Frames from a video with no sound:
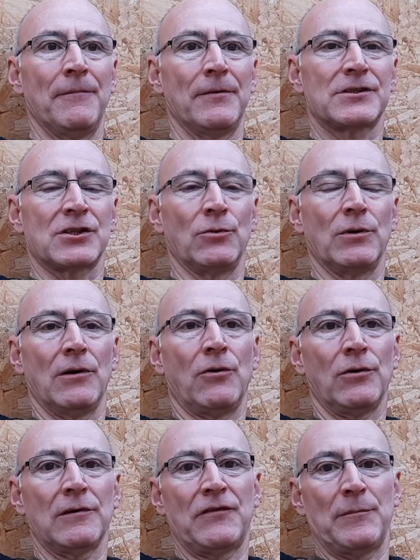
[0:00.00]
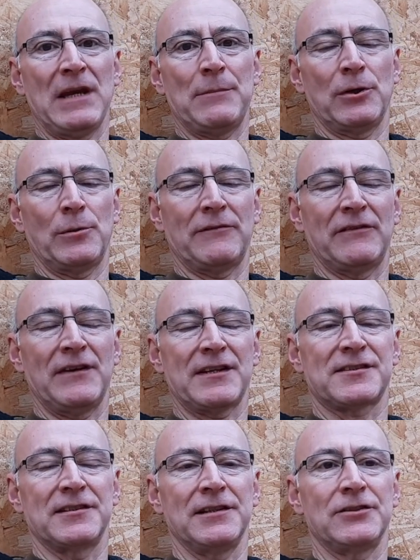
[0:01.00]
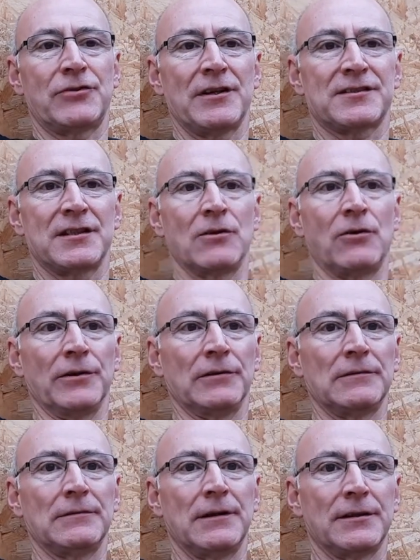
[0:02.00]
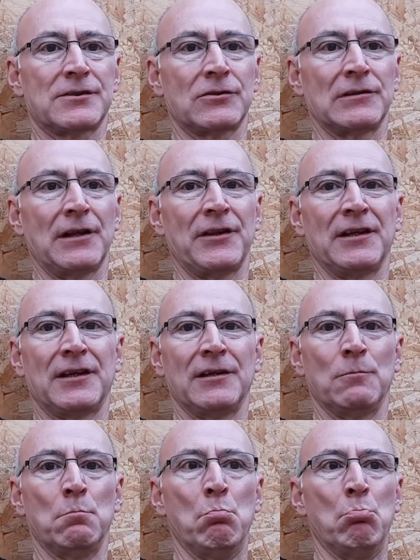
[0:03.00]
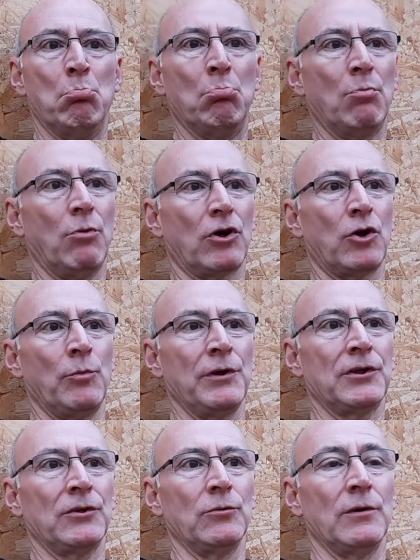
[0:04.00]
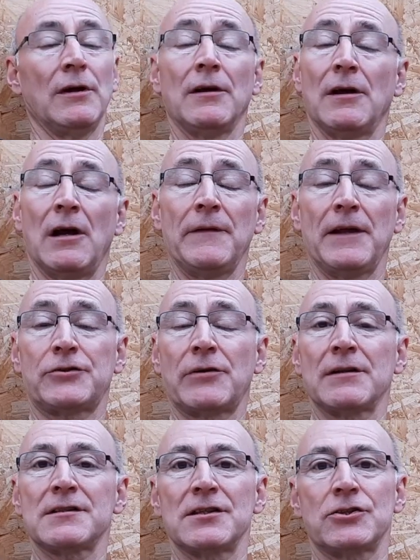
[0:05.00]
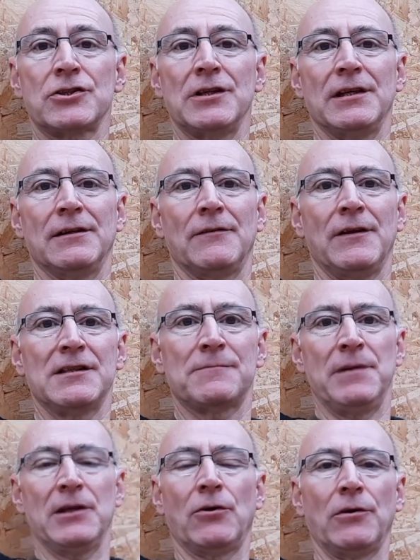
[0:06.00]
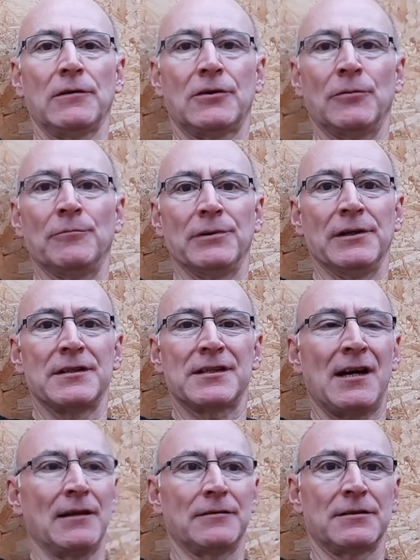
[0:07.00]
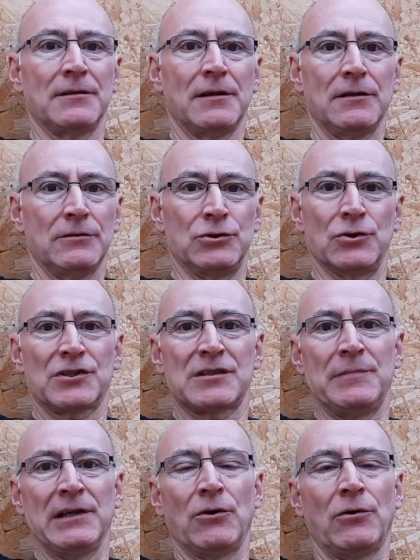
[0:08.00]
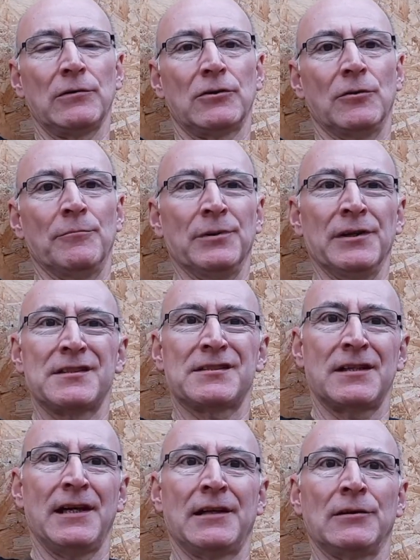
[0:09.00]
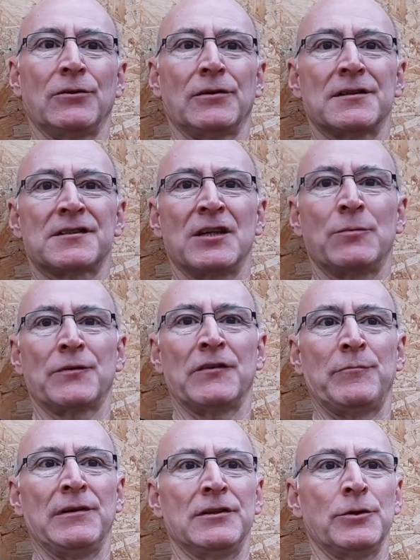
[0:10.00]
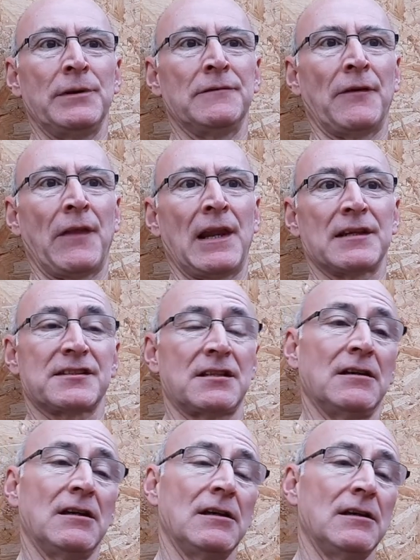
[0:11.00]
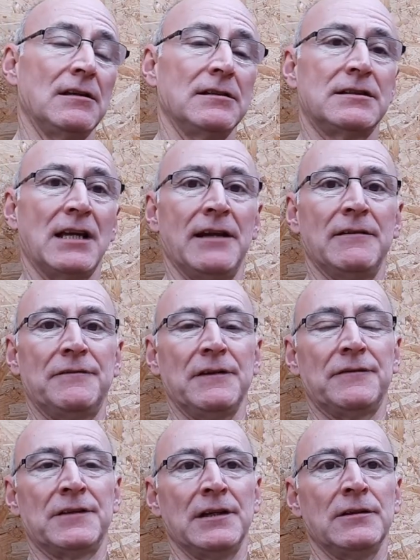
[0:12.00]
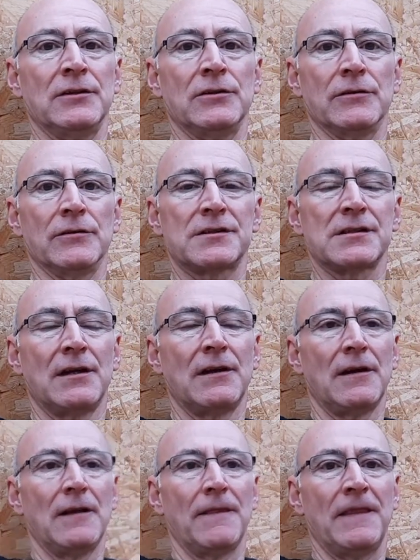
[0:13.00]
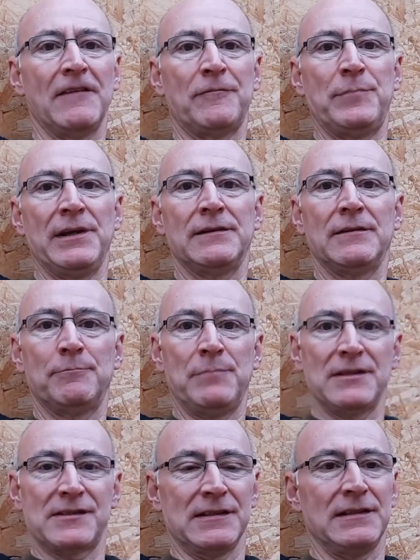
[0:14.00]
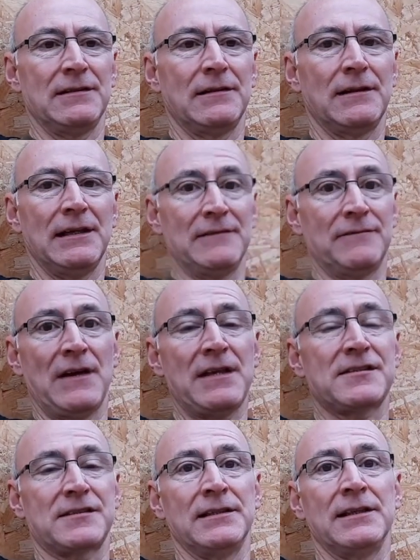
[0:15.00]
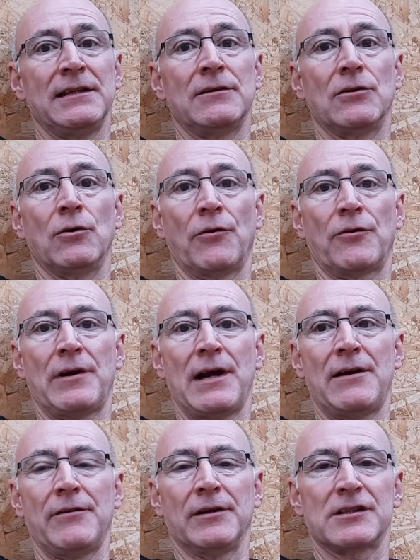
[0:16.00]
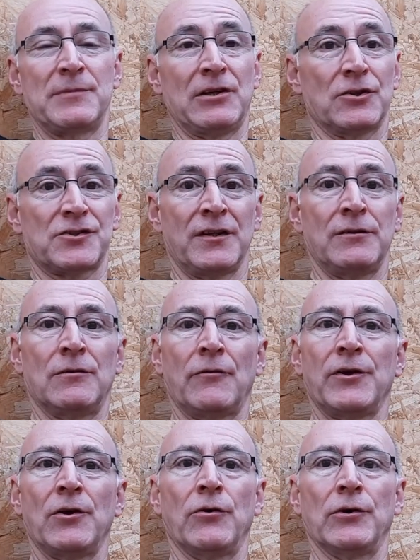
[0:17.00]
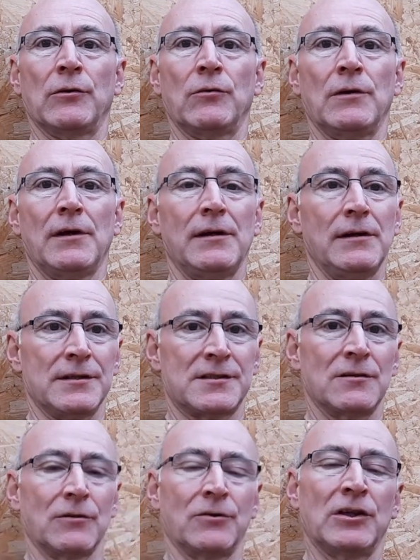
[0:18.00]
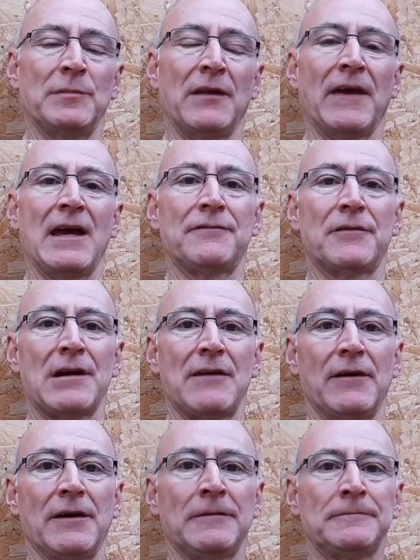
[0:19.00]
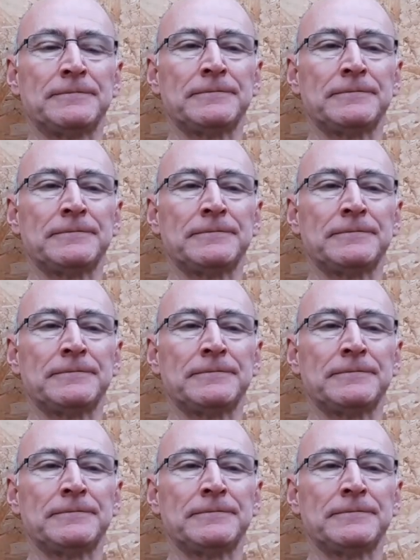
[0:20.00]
So all of the people who have a vested interest in oil are suddenly thinking, what can we do? And they're transitioning. These big oil companies aren't just big oil companies. Take a look and see what they've been doing for the last 10, 15 years. They've been busy investing in other areas because they know the oil is not going to be there forever.